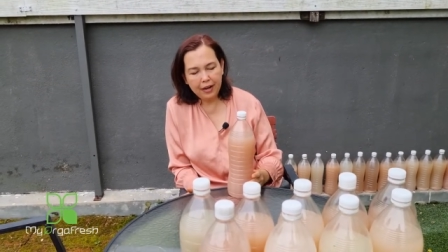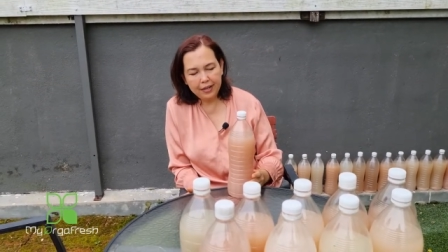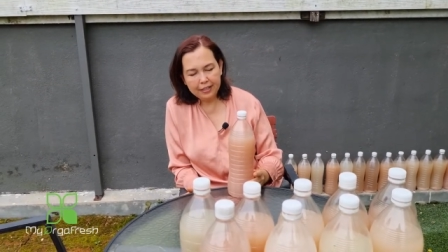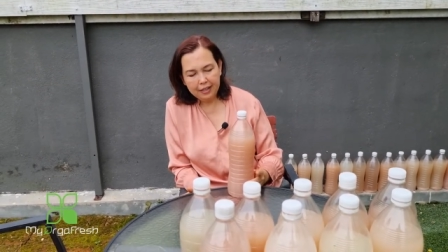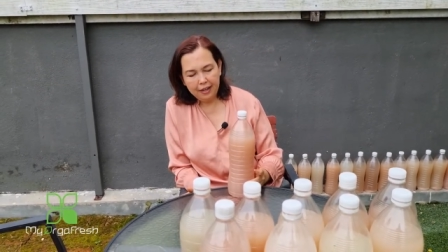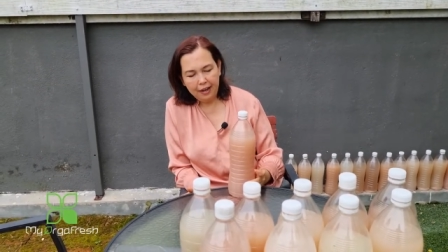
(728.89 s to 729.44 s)

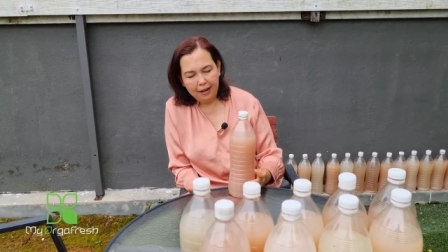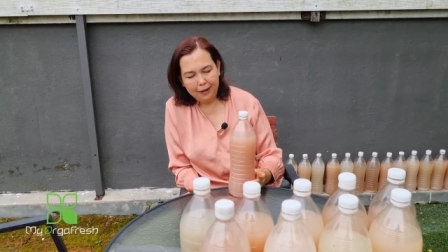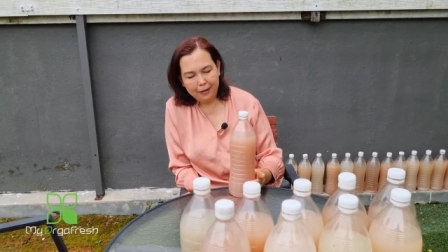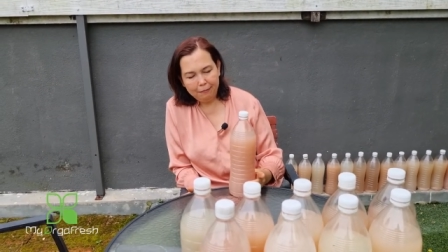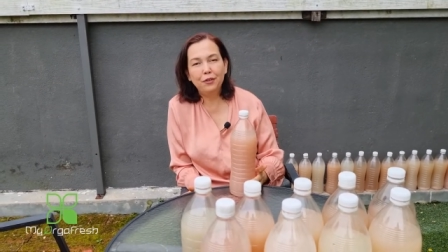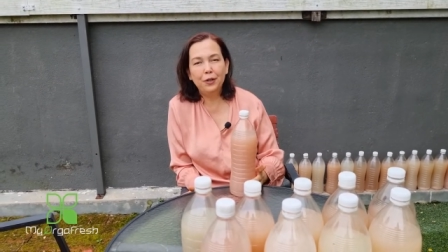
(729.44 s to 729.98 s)
Alright,
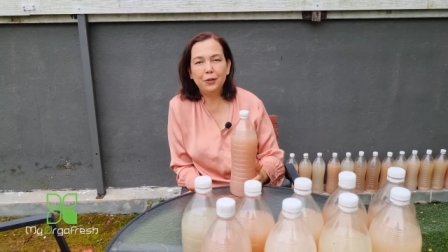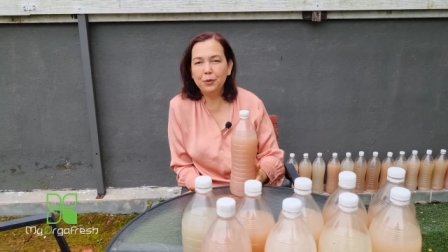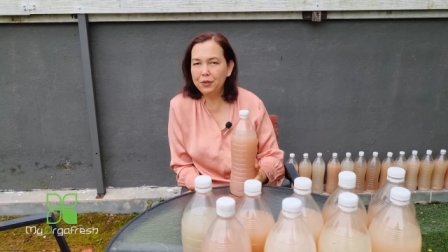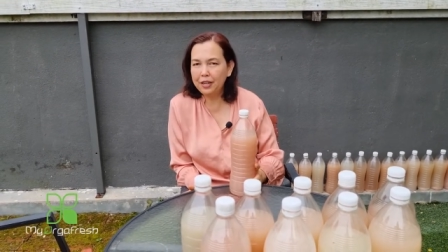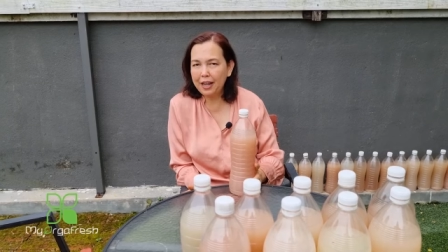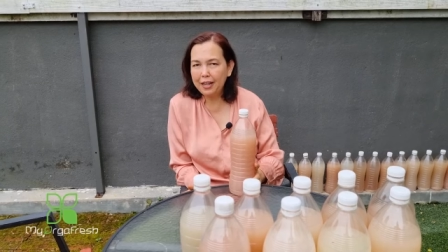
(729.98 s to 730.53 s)
that's it
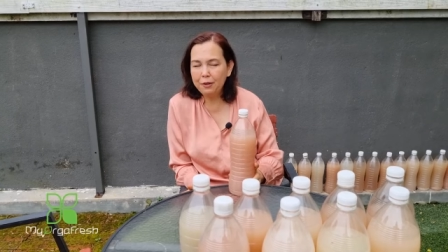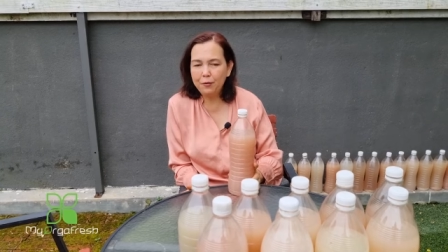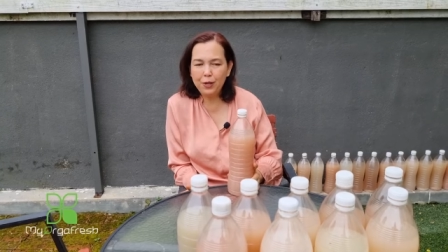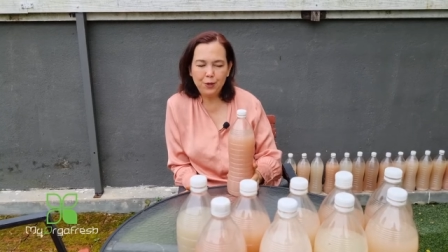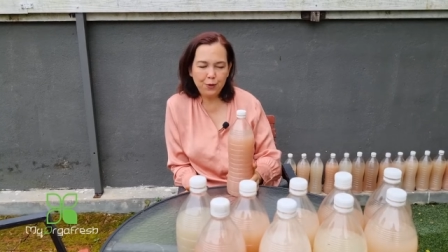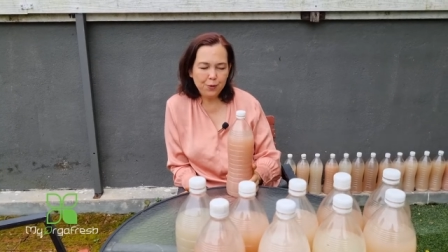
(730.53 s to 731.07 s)
for
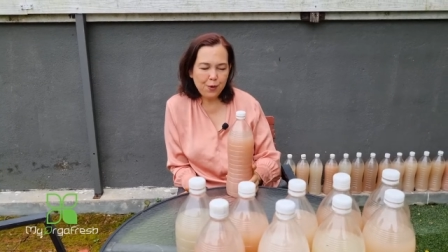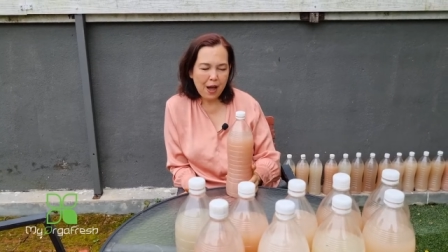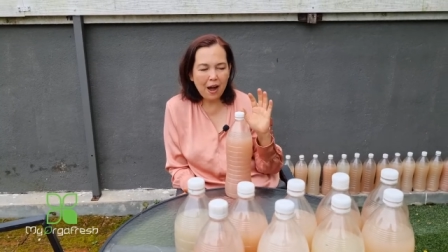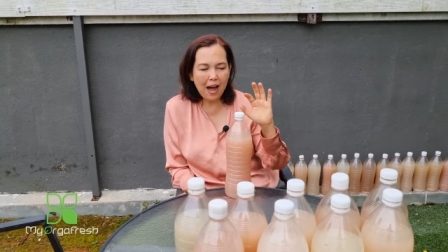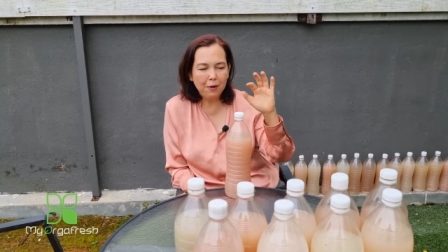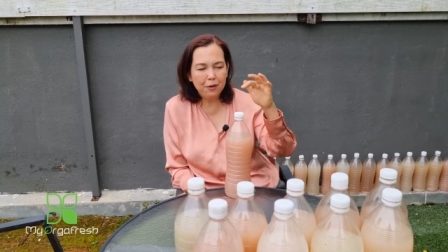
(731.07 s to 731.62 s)
today. We
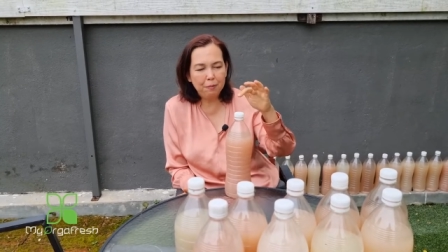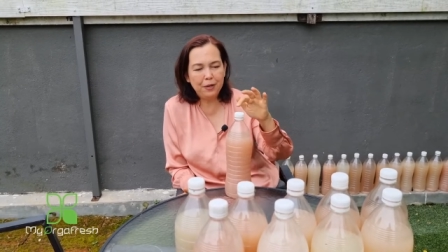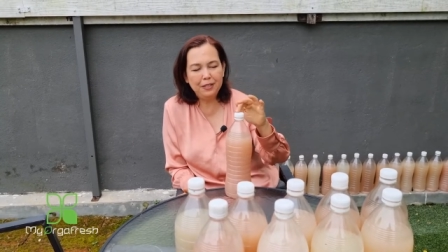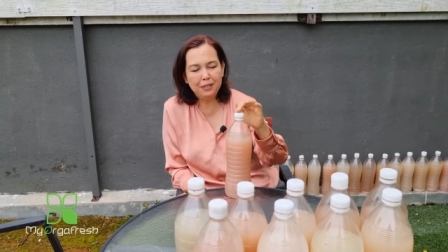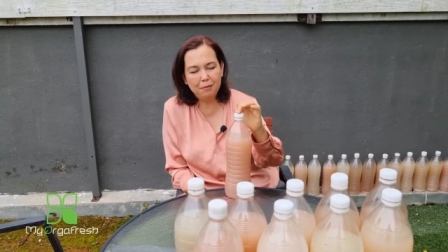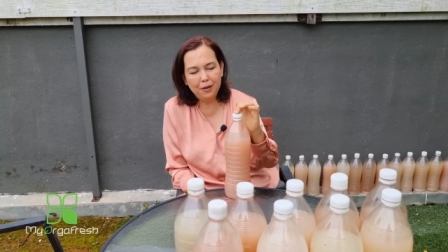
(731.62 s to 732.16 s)
know more
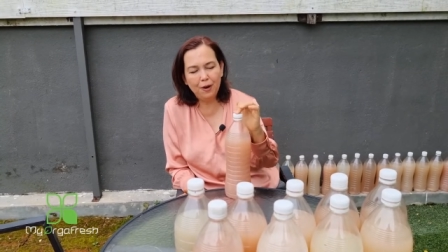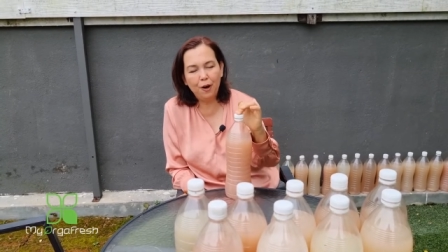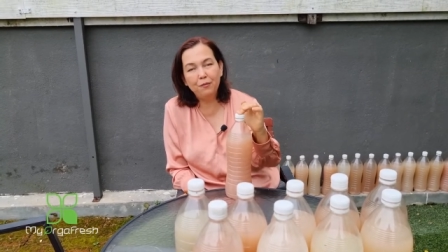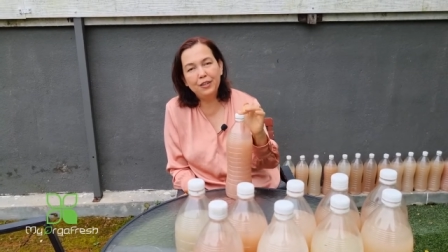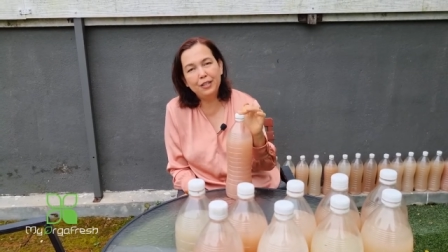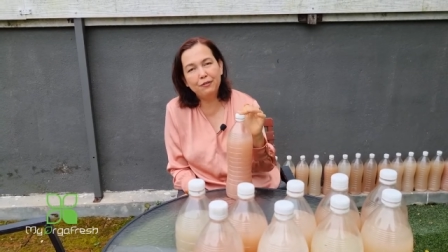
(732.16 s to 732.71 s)
how the
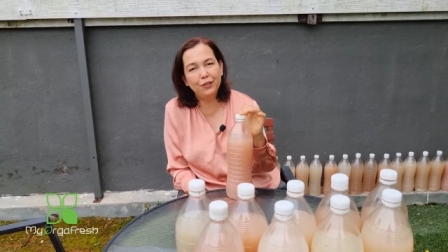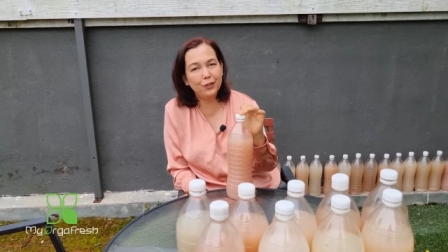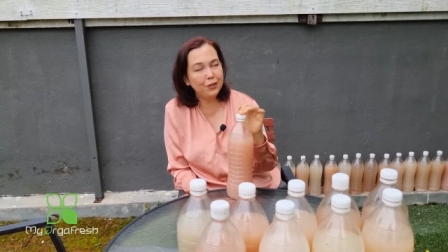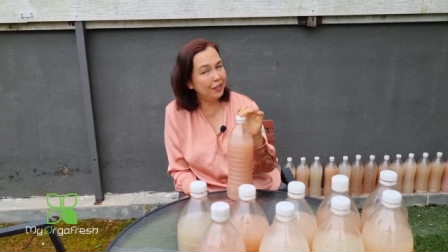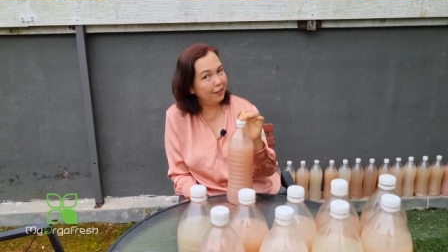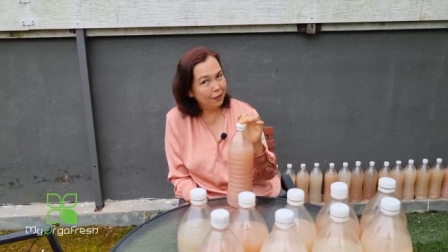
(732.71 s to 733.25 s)
principle of
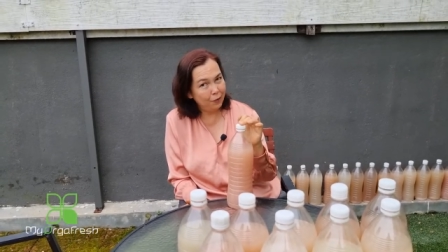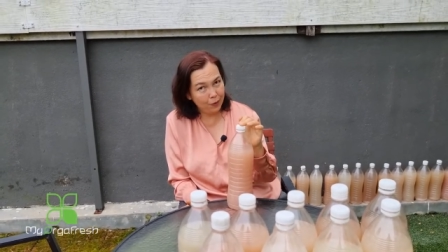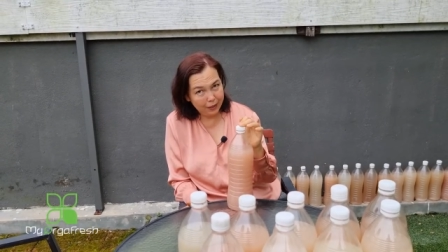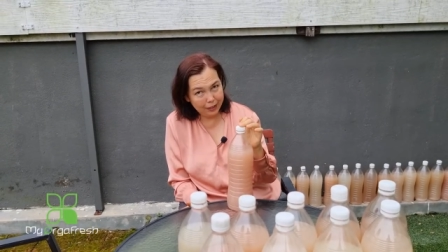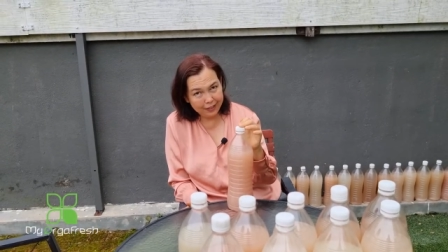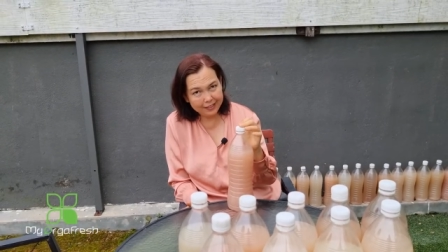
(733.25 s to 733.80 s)
this
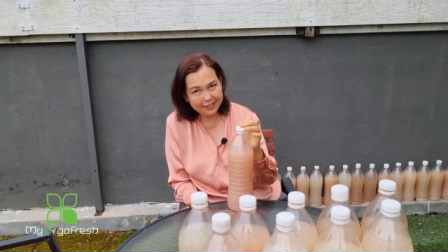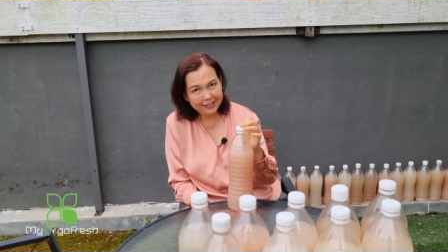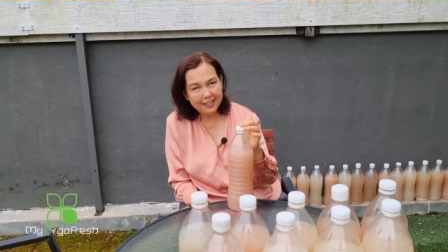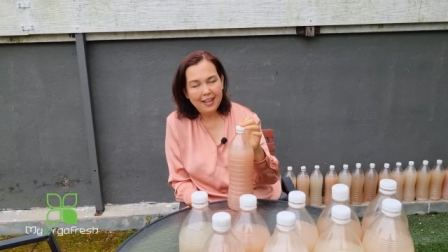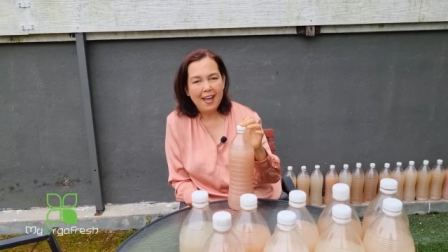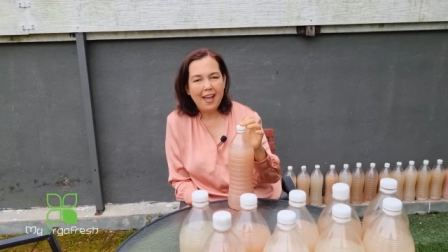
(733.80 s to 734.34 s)
photosynthetic
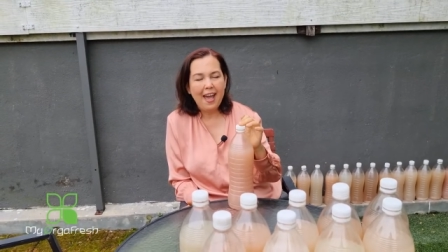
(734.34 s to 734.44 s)
work